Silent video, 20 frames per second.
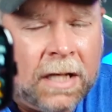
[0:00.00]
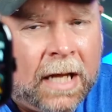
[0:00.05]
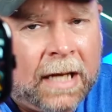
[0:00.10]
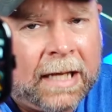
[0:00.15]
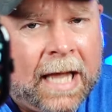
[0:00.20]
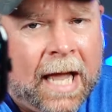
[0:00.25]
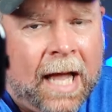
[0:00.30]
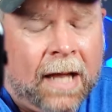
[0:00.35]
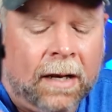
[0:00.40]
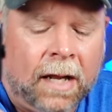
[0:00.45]

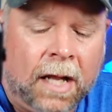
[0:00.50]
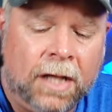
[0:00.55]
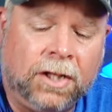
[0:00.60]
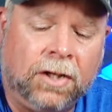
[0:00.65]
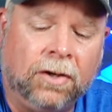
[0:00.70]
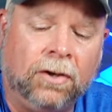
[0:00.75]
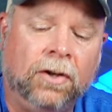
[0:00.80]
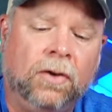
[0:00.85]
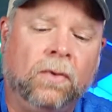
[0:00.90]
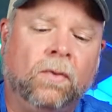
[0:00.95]
like that,
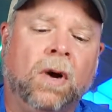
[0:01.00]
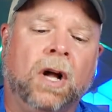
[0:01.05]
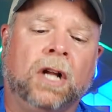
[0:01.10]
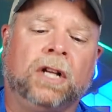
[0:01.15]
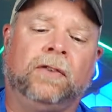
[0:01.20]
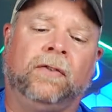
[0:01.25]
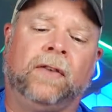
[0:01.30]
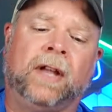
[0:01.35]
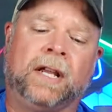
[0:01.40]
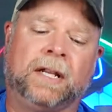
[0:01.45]
that's your new
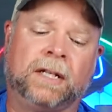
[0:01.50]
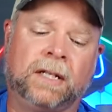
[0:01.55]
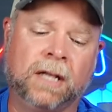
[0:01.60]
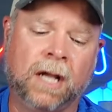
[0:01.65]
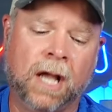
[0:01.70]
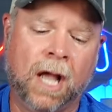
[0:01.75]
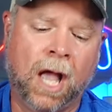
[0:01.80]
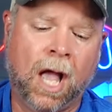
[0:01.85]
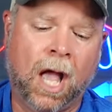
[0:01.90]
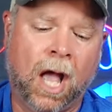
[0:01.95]
watch face.
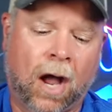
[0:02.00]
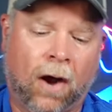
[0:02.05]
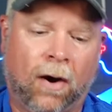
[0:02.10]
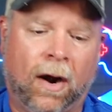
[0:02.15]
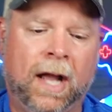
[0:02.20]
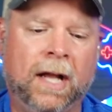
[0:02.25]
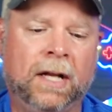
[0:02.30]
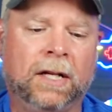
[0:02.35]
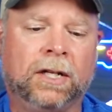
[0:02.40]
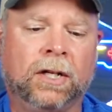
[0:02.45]
All
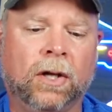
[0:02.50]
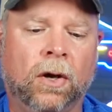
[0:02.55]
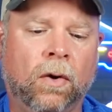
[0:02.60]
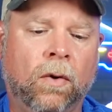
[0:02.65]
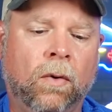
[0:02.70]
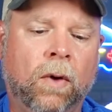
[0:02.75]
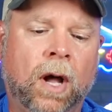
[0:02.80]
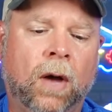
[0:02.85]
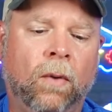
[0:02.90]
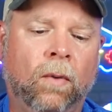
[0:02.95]
right,
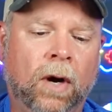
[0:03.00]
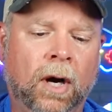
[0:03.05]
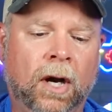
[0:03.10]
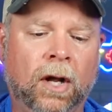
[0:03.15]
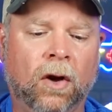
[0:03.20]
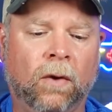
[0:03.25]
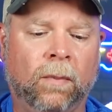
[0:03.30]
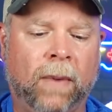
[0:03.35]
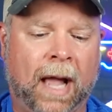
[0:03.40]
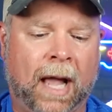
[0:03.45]
so uh, we're going
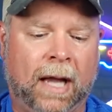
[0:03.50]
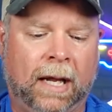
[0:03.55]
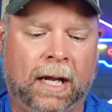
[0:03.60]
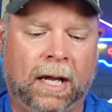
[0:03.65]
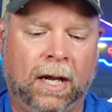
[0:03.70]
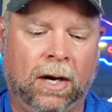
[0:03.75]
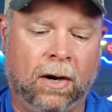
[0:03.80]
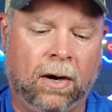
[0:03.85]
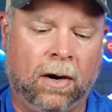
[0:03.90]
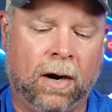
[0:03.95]
to go back
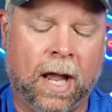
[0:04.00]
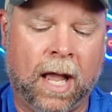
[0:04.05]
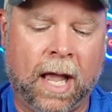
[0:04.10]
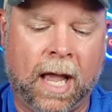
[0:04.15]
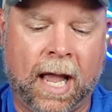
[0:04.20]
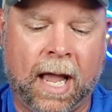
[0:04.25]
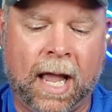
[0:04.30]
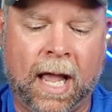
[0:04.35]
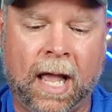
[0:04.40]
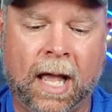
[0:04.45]
here
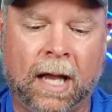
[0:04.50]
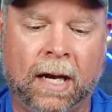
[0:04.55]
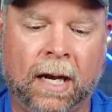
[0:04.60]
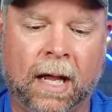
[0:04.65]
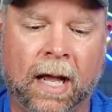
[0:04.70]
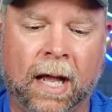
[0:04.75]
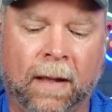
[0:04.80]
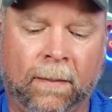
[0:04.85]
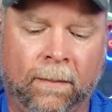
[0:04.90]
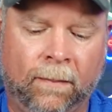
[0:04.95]

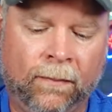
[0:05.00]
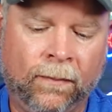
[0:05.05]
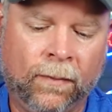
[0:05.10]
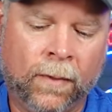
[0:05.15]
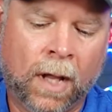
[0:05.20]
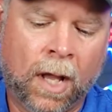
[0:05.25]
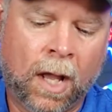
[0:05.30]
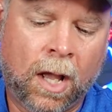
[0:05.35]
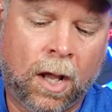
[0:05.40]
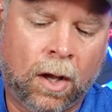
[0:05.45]
and um,
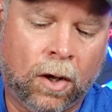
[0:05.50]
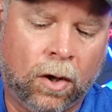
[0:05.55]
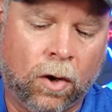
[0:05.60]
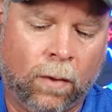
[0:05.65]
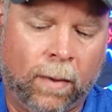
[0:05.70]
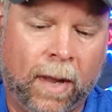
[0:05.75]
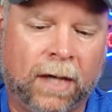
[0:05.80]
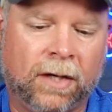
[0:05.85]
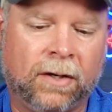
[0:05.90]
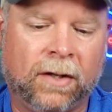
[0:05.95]

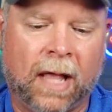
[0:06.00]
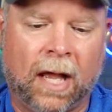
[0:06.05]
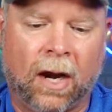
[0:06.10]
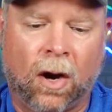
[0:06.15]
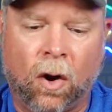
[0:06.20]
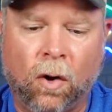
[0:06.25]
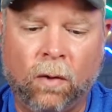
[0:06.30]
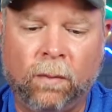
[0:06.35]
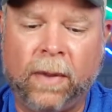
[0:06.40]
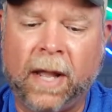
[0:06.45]
go back to
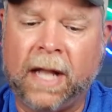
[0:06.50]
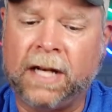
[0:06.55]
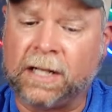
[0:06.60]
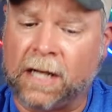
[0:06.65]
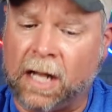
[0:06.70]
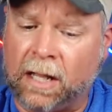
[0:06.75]
that home page.